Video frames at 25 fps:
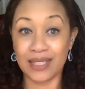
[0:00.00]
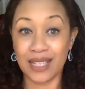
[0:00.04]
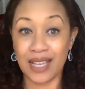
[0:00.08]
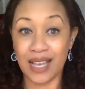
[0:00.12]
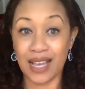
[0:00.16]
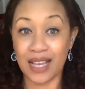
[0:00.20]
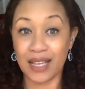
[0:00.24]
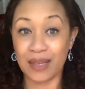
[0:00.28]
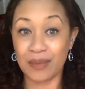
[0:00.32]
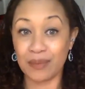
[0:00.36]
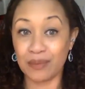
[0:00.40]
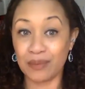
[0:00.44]

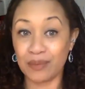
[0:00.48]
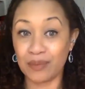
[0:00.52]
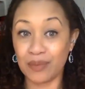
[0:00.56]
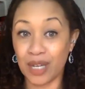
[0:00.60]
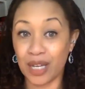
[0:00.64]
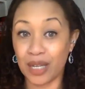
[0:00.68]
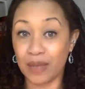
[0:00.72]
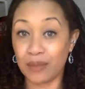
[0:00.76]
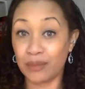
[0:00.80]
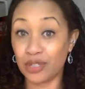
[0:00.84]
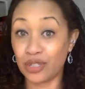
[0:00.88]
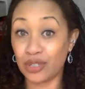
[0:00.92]
I'm,
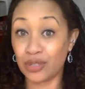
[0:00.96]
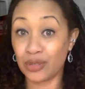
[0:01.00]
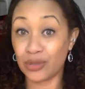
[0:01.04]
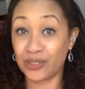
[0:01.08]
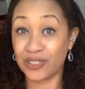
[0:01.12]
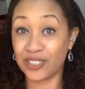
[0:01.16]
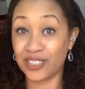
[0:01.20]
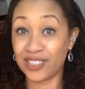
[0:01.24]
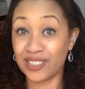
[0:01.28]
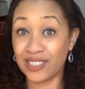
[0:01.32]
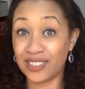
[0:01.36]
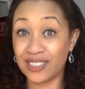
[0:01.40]
I'm
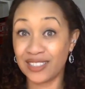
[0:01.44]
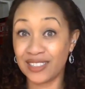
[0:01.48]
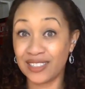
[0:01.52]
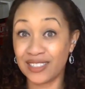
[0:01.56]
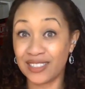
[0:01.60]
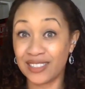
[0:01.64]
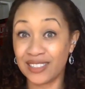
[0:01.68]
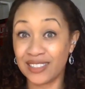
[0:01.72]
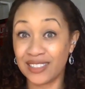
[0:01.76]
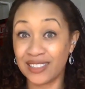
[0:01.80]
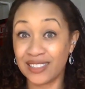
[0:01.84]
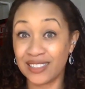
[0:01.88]
sure,
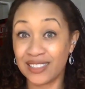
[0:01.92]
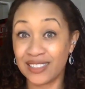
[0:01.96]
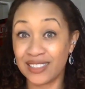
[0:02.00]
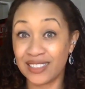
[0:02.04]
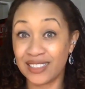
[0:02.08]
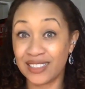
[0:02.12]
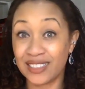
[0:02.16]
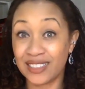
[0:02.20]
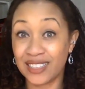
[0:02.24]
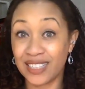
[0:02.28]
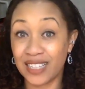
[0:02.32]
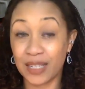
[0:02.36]

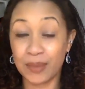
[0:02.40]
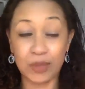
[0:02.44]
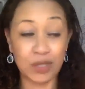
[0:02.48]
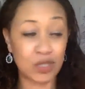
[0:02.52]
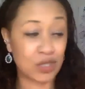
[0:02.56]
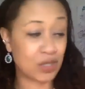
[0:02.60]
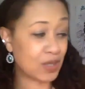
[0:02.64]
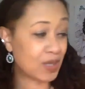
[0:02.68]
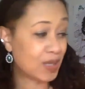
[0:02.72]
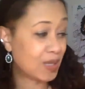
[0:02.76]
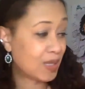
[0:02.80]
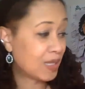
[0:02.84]
I'm
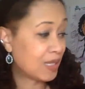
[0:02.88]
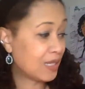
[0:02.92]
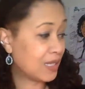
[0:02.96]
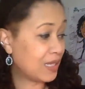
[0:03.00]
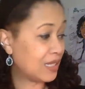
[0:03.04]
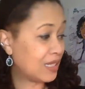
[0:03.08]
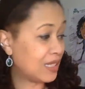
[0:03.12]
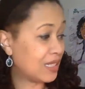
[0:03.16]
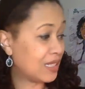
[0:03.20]
sure it's good.